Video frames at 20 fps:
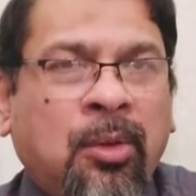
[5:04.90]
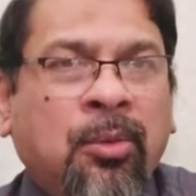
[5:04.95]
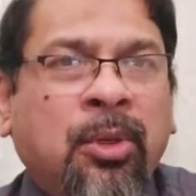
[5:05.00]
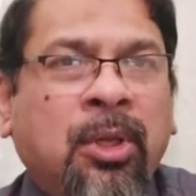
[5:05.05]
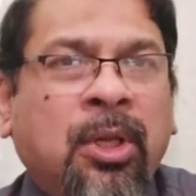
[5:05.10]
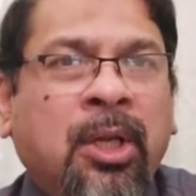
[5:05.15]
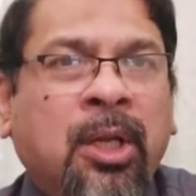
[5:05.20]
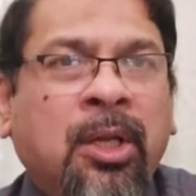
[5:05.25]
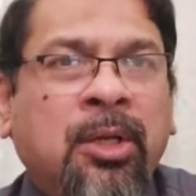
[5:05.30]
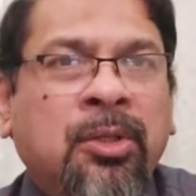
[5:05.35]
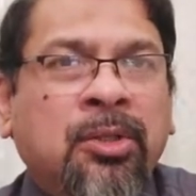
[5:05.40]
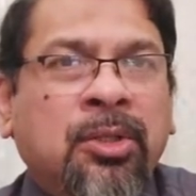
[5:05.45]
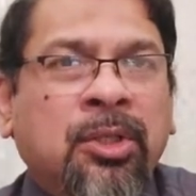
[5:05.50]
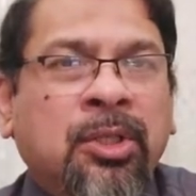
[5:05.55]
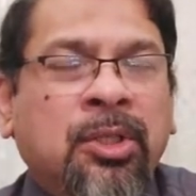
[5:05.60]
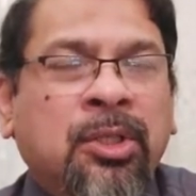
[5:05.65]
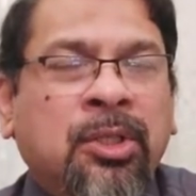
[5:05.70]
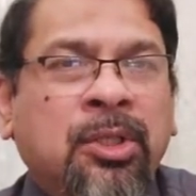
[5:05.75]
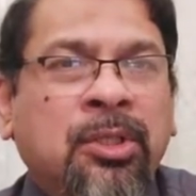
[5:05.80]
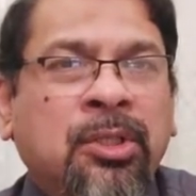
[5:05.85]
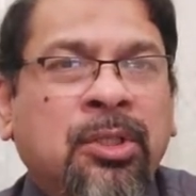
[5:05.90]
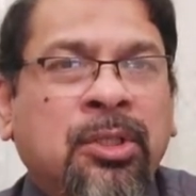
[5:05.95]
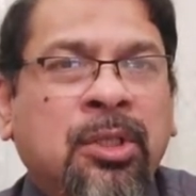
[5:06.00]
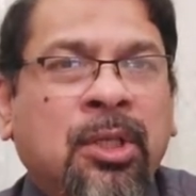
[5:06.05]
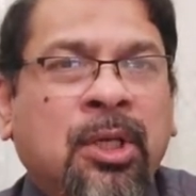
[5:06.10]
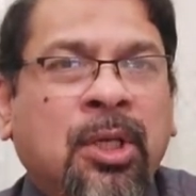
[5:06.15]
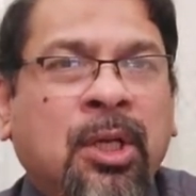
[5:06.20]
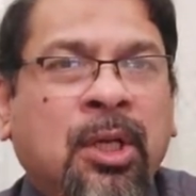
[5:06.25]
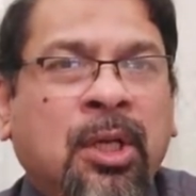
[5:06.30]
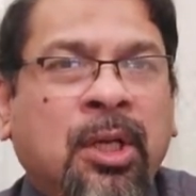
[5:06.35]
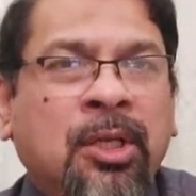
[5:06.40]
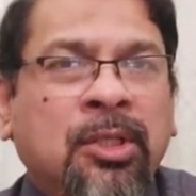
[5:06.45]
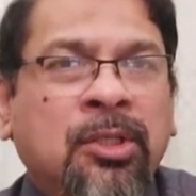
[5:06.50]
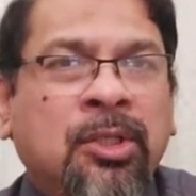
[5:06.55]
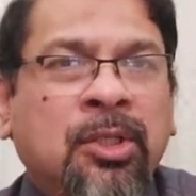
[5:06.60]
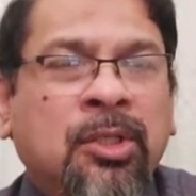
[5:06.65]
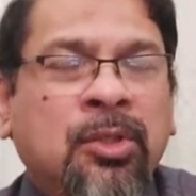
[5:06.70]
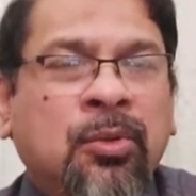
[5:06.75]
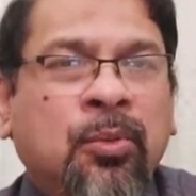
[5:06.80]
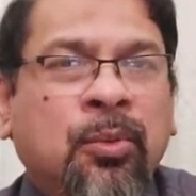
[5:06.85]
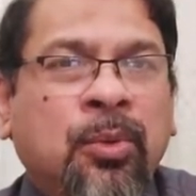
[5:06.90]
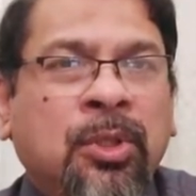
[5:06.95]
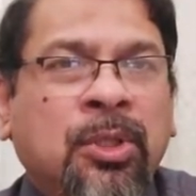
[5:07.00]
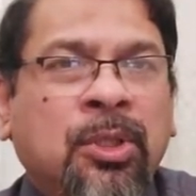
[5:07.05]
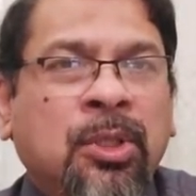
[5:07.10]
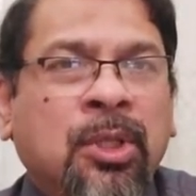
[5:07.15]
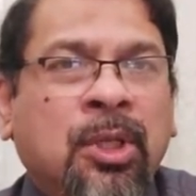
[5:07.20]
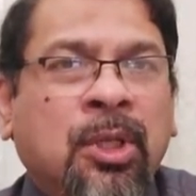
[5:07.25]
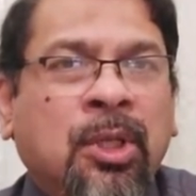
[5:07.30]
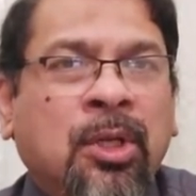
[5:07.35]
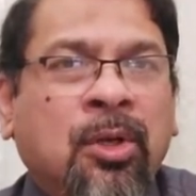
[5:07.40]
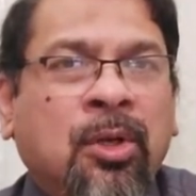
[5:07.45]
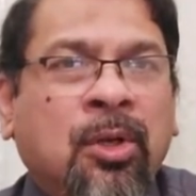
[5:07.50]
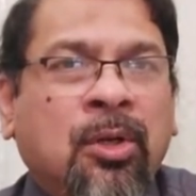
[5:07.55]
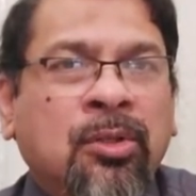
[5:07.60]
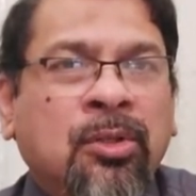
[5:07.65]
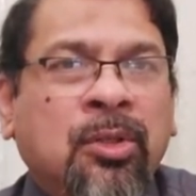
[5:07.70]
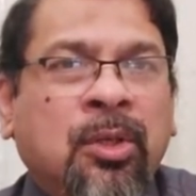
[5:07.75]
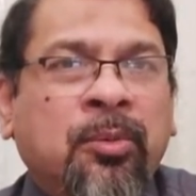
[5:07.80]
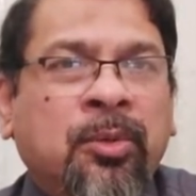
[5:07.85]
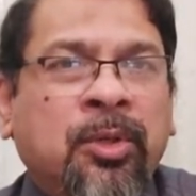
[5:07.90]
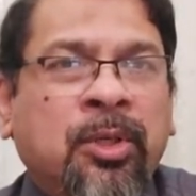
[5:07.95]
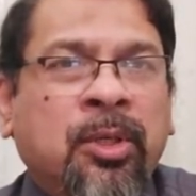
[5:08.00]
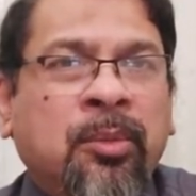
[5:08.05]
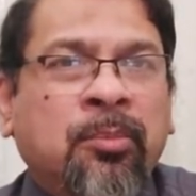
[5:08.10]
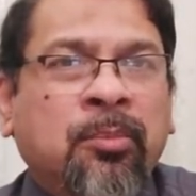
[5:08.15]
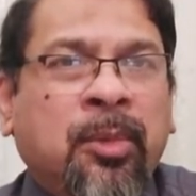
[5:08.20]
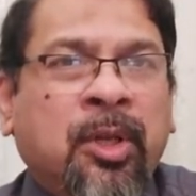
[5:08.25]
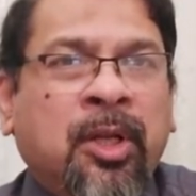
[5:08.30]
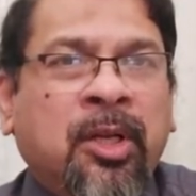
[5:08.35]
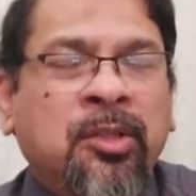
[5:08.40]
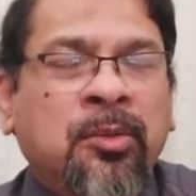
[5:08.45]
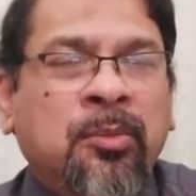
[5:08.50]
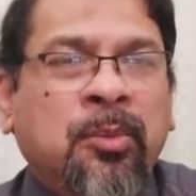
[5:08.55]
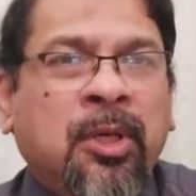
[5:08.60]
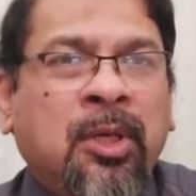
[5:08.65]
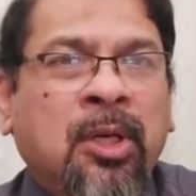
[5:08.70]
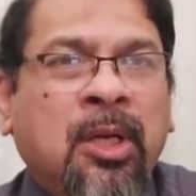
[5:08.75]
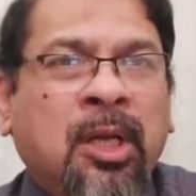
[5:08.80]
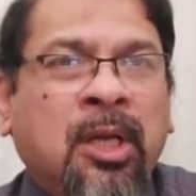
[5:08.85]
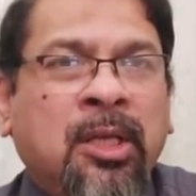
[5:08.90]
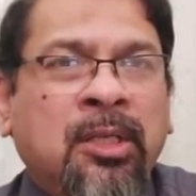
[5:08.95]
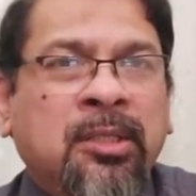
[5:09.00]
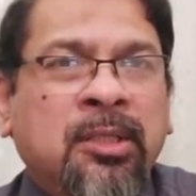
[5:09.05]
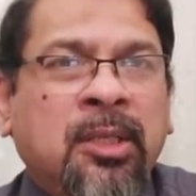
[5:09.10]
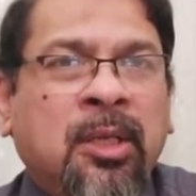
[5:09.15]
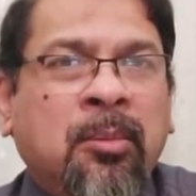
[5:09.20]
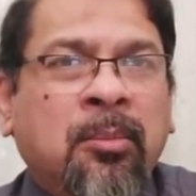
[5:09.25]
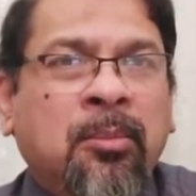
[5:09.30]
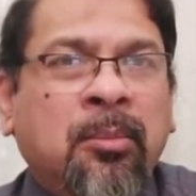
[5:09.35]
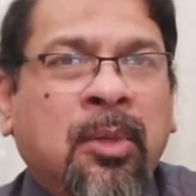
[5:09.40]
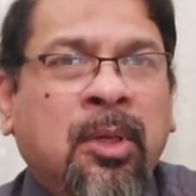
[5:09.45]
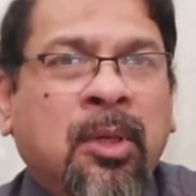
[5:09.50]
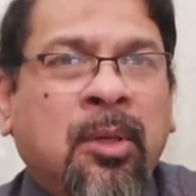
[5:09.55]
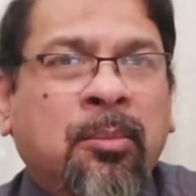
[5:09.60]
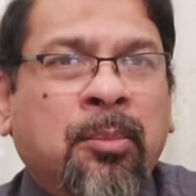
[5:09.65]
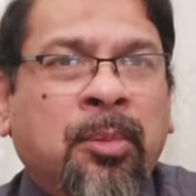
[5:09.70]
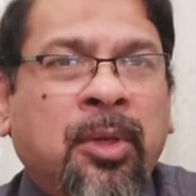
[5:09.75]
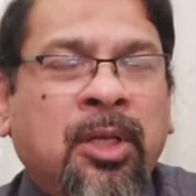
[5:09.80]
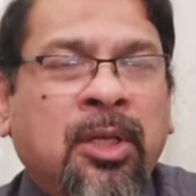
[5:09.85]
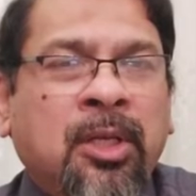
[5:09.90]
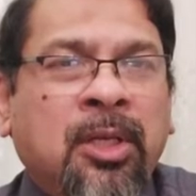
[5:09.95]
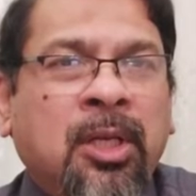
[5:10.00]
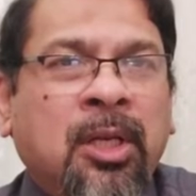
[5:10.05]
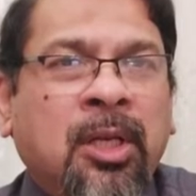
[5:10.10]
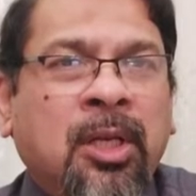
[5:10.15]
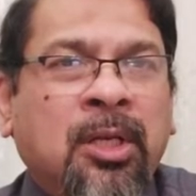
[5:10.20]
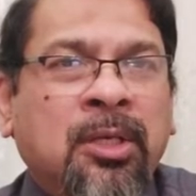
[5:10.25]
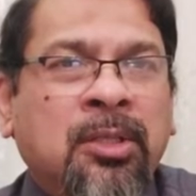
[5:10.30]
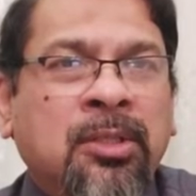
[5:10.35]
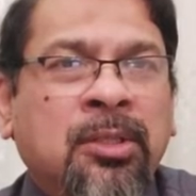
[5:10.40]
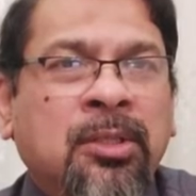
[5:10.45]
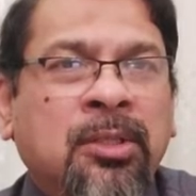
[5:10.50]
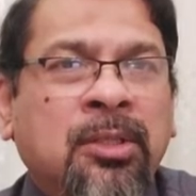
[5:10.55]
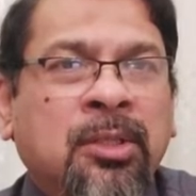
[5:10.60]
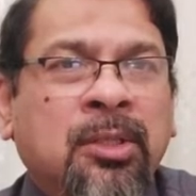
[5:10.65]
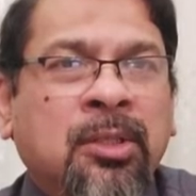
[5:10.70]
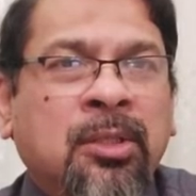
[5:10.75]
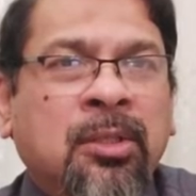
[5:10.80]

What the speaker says: we can treat these cases with conservative management, like some painkillers,